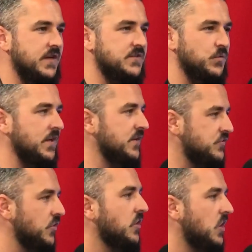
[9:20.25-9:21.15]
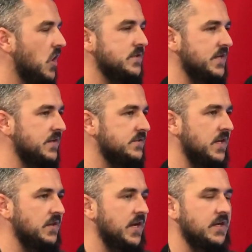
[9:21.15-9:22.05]
It's within mm-hmm. a certain context.
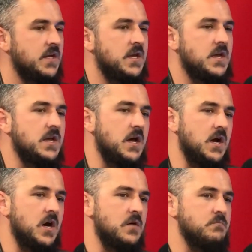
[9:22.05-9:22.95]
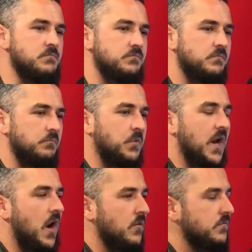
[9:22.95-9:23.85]
And like, um, but we're
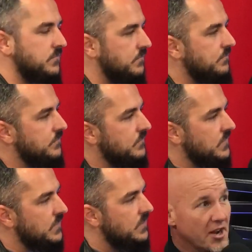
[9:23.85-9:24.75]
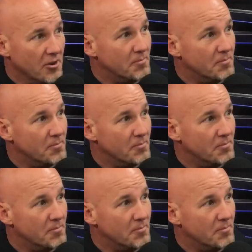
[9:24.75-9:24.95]
not I, encouraging people to go fail,